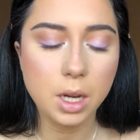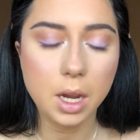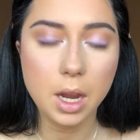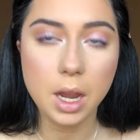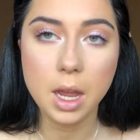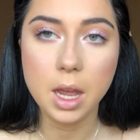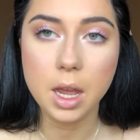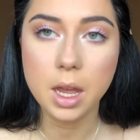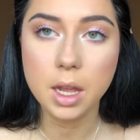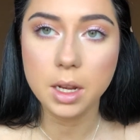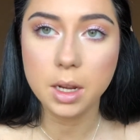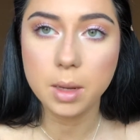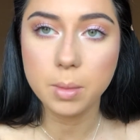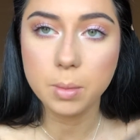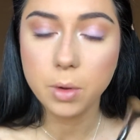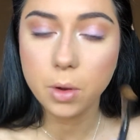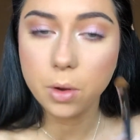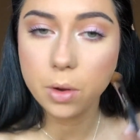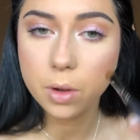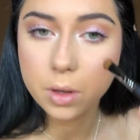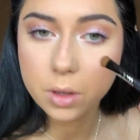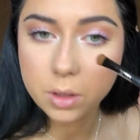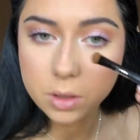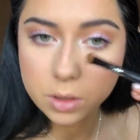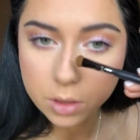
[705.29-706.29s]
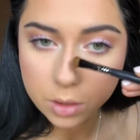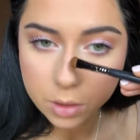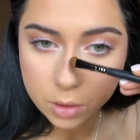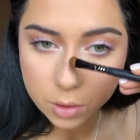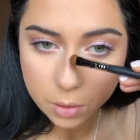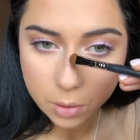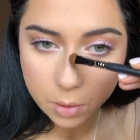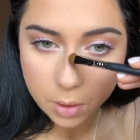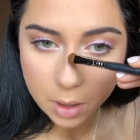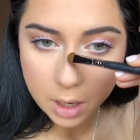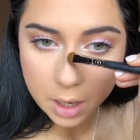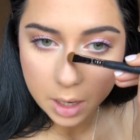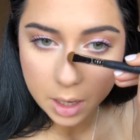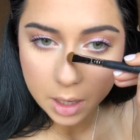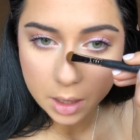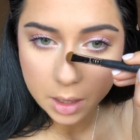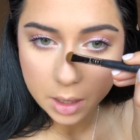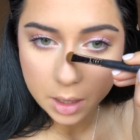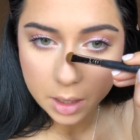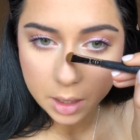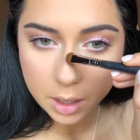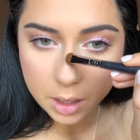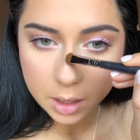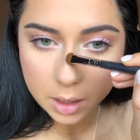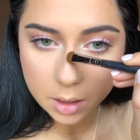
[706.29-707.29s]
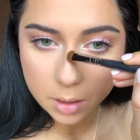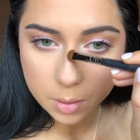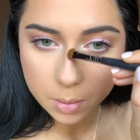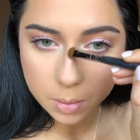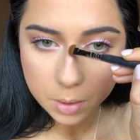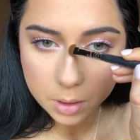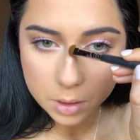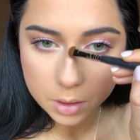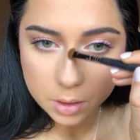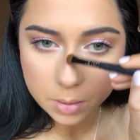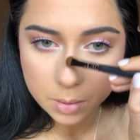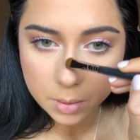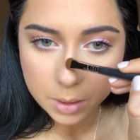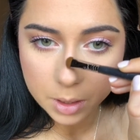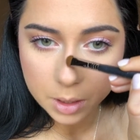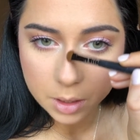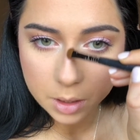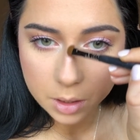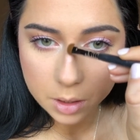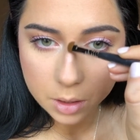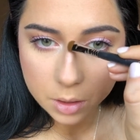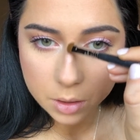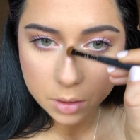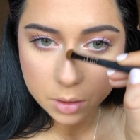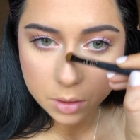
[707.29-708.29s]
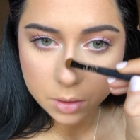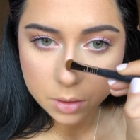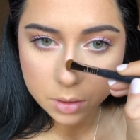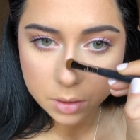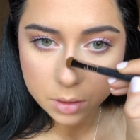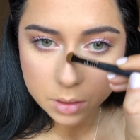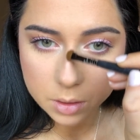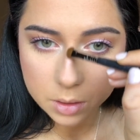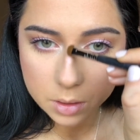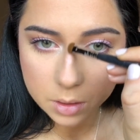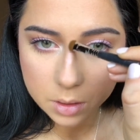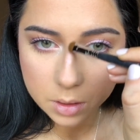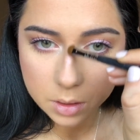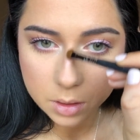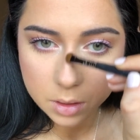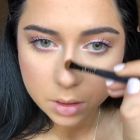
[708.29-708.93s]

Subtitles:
and I'm going to highlight the bridge of my nose.